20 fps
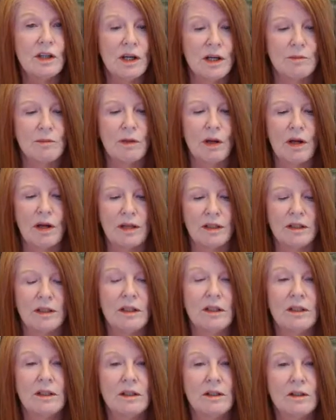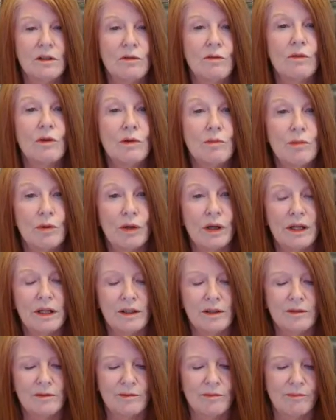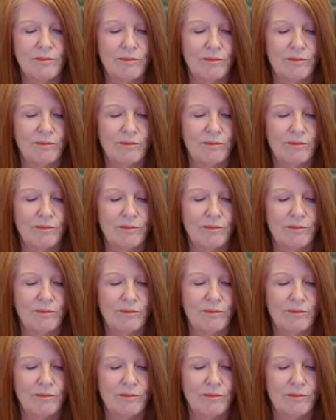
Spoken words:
timeline will bring.